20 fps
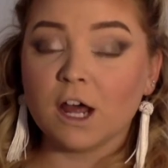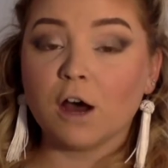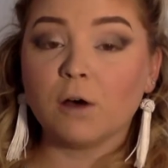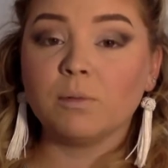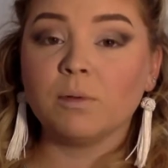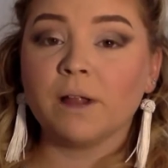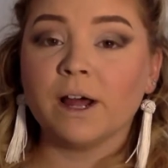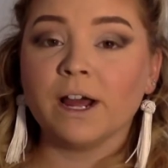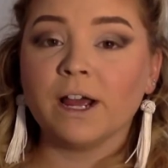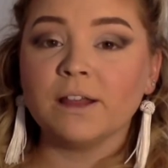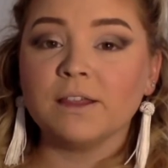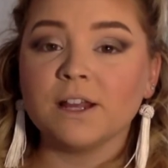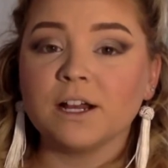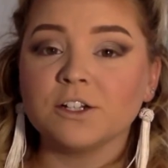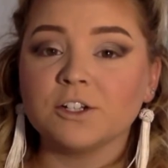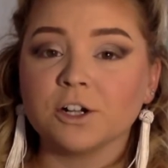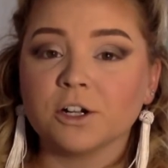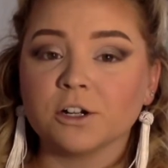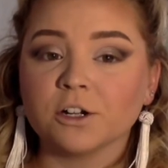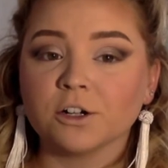applying
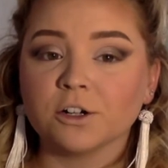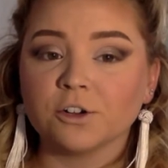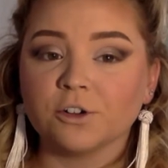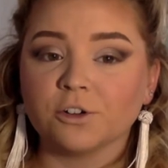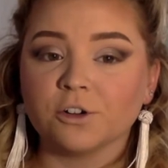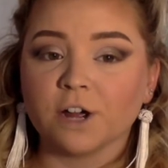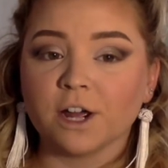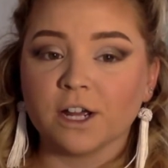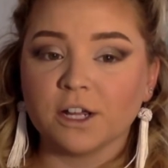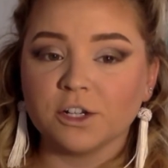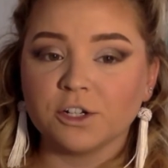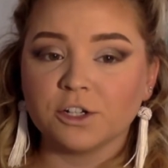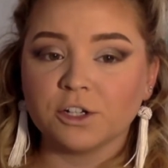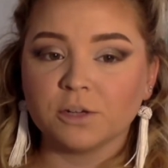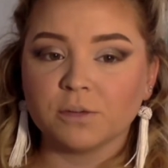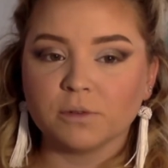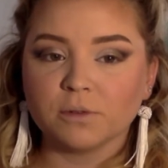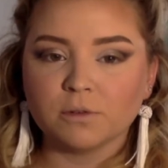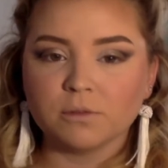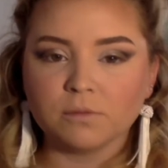that darker gray
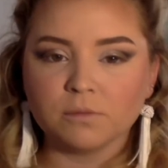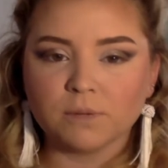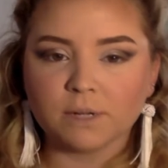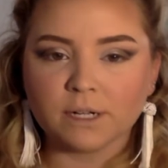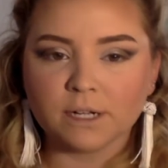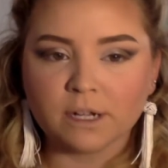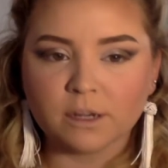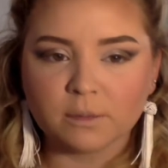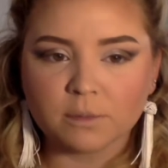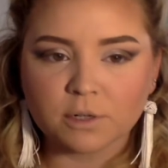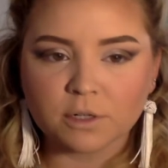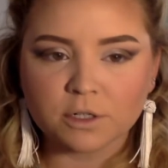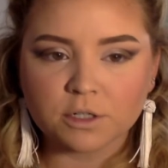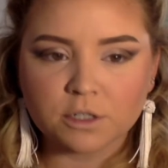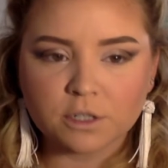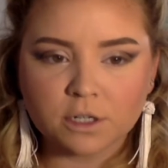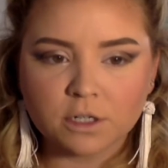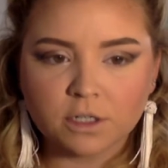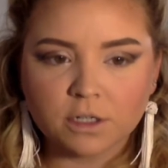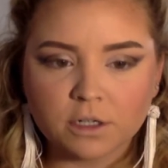shade. Oh, my camera's
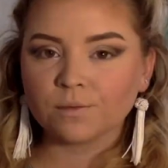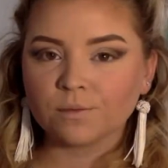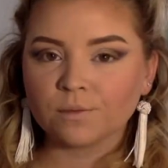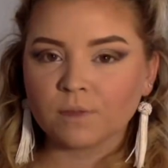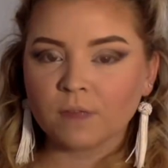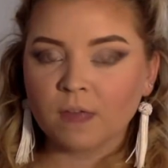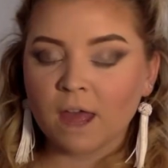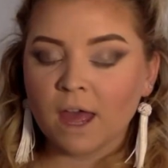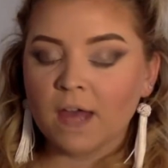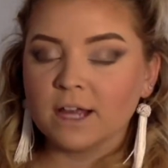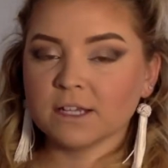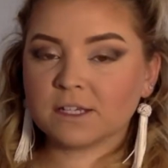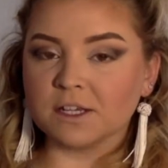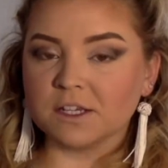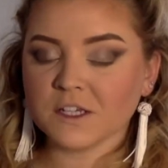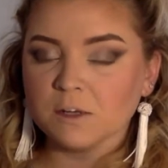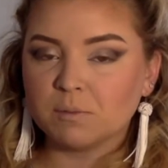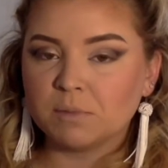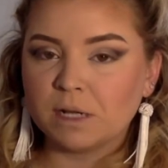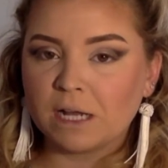shaking.
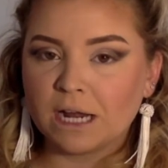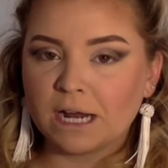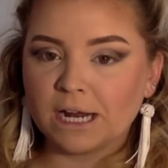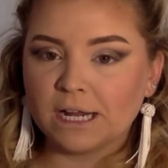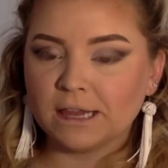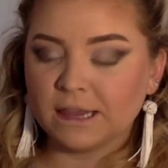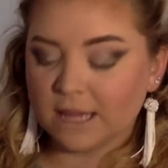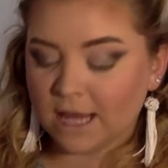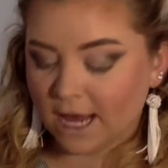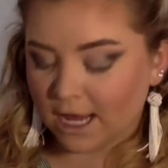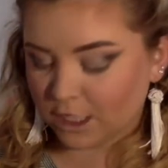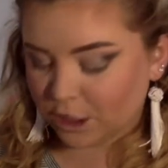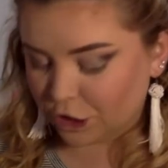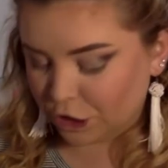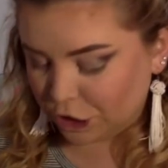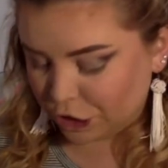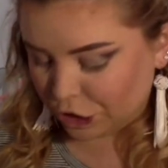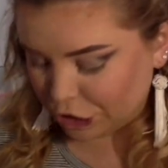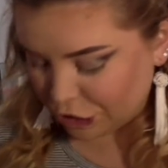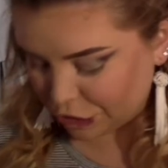Since applying that,
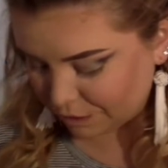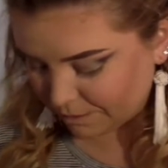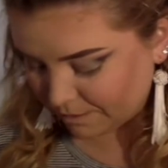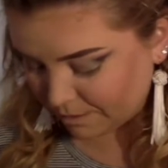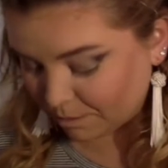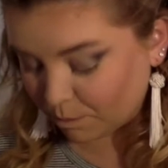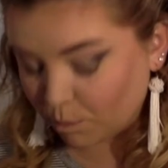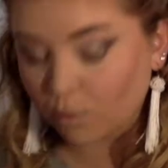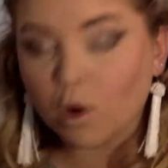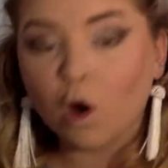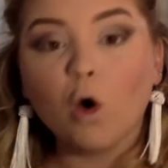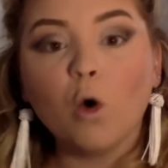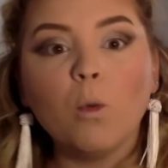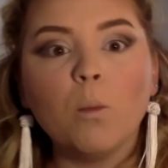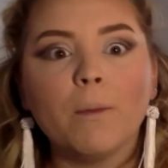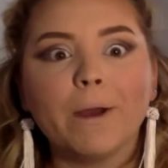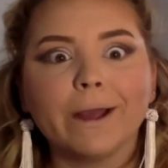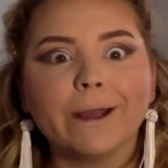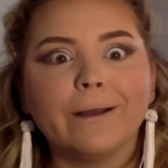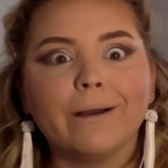oh
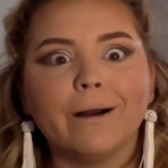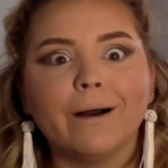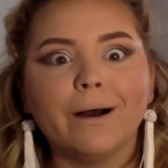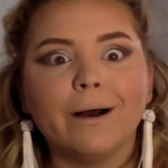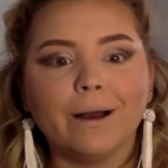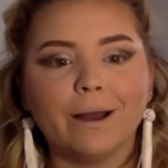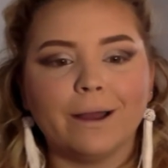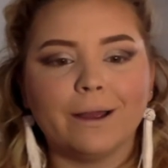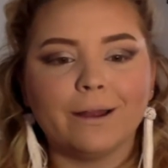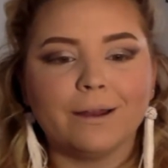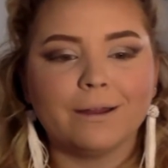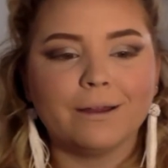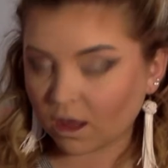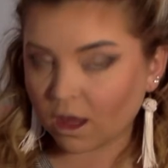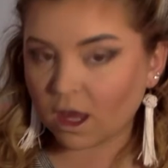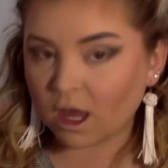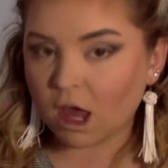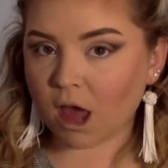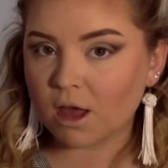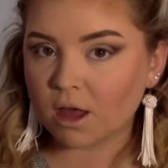my god.
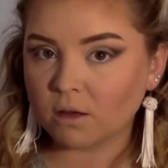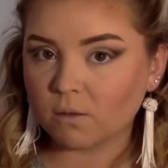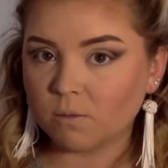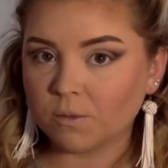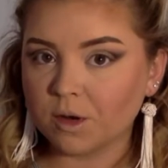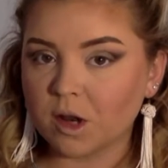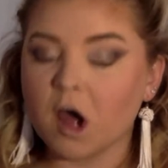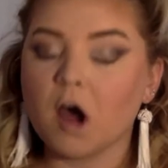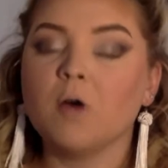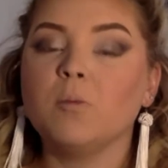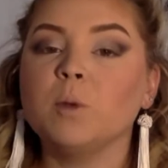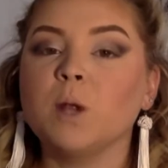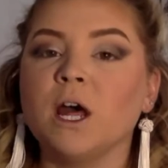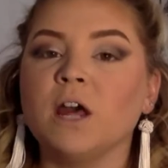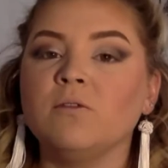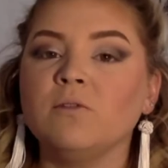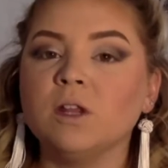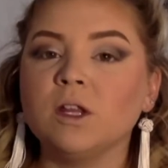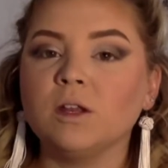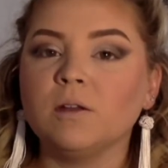Now
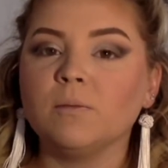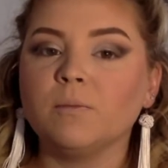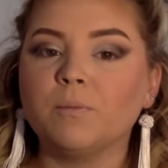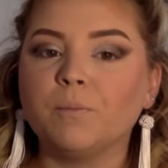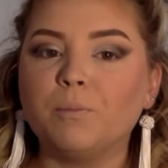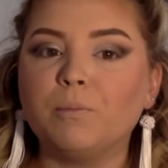applying